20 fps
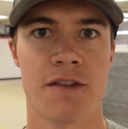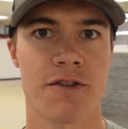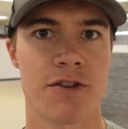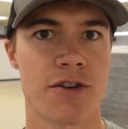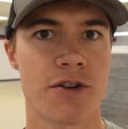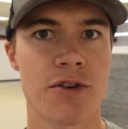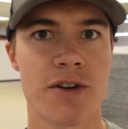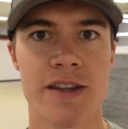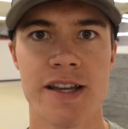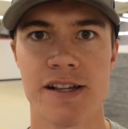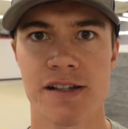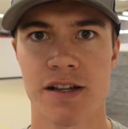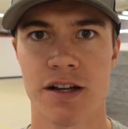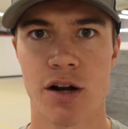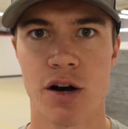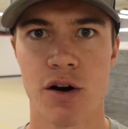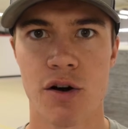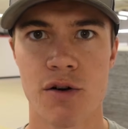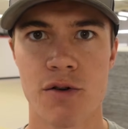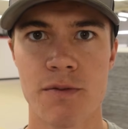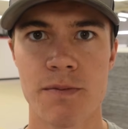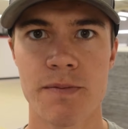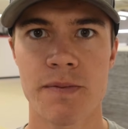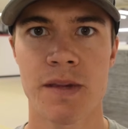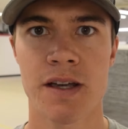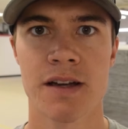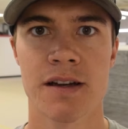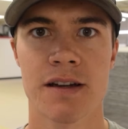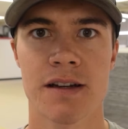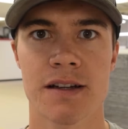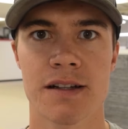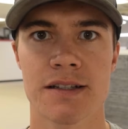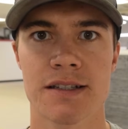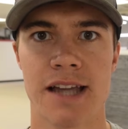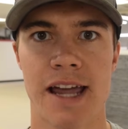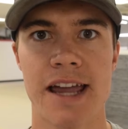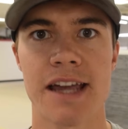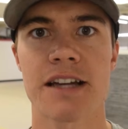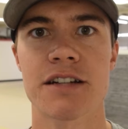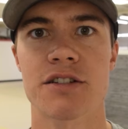If you're doing this at home,
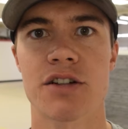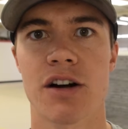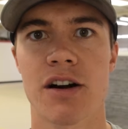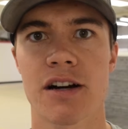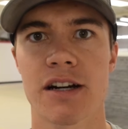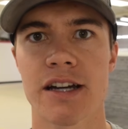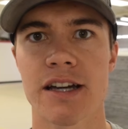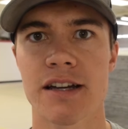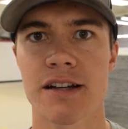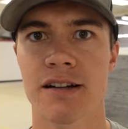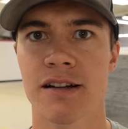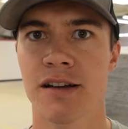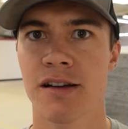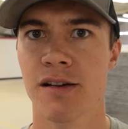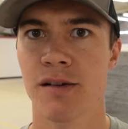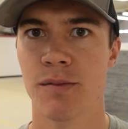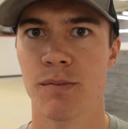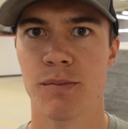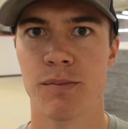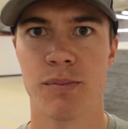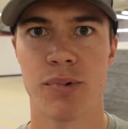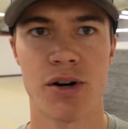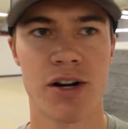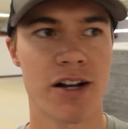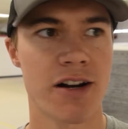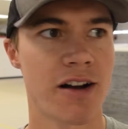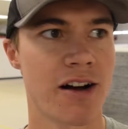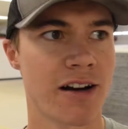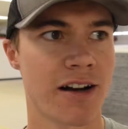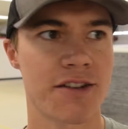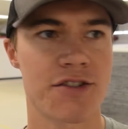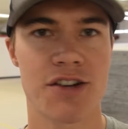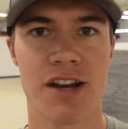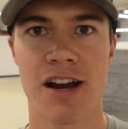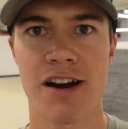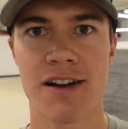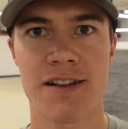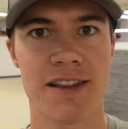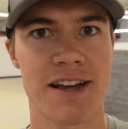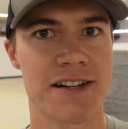take a target, put it on a
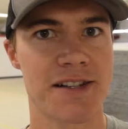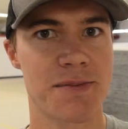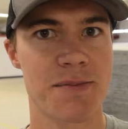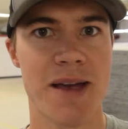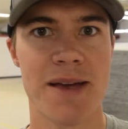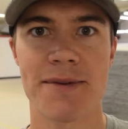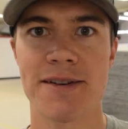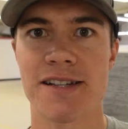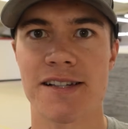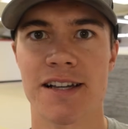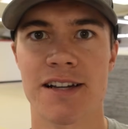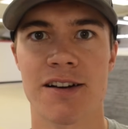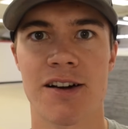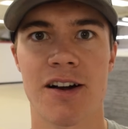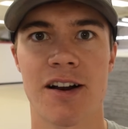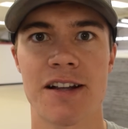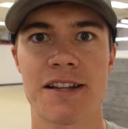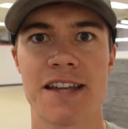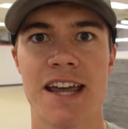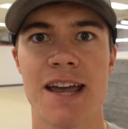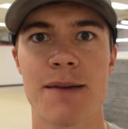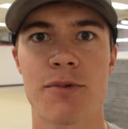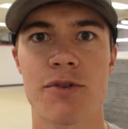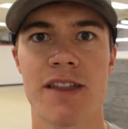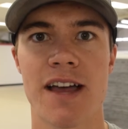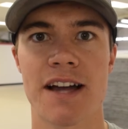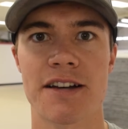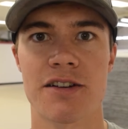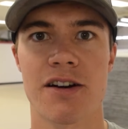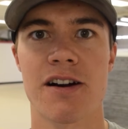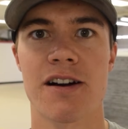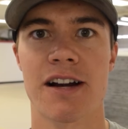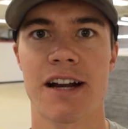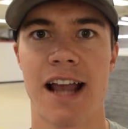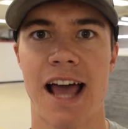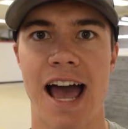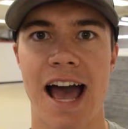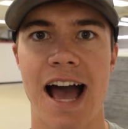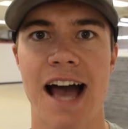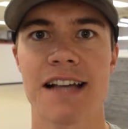chair that's maybe sitting on a table. That
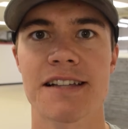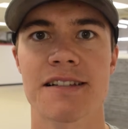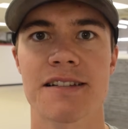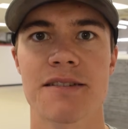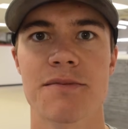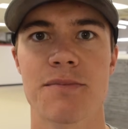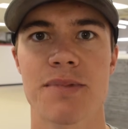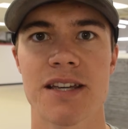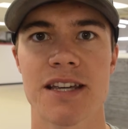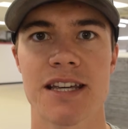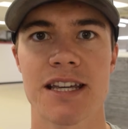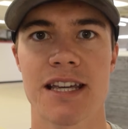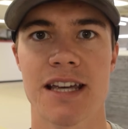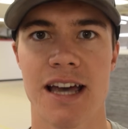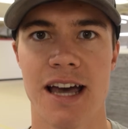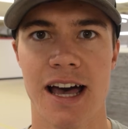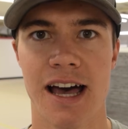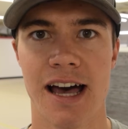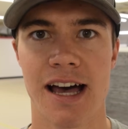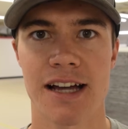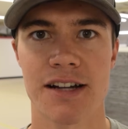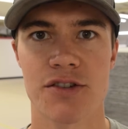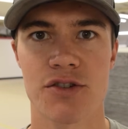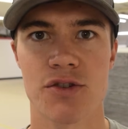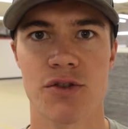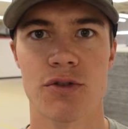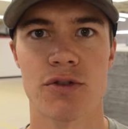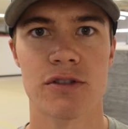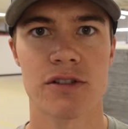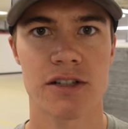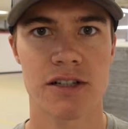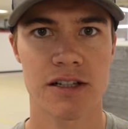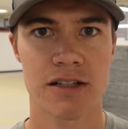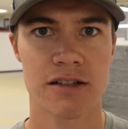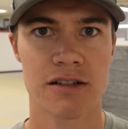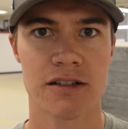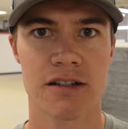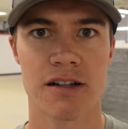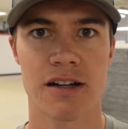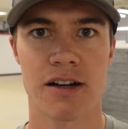target has to be at
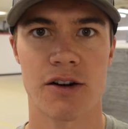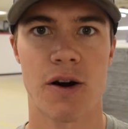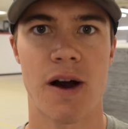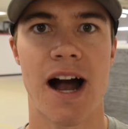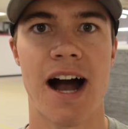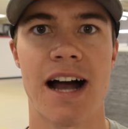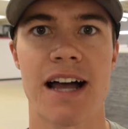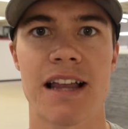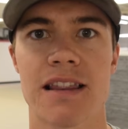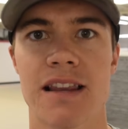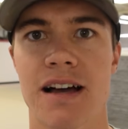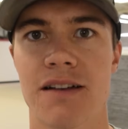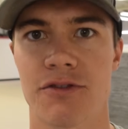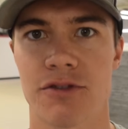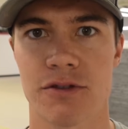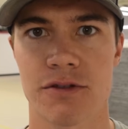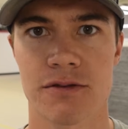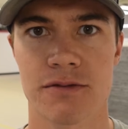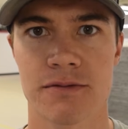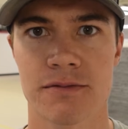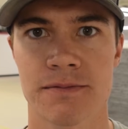shoulder or eye level.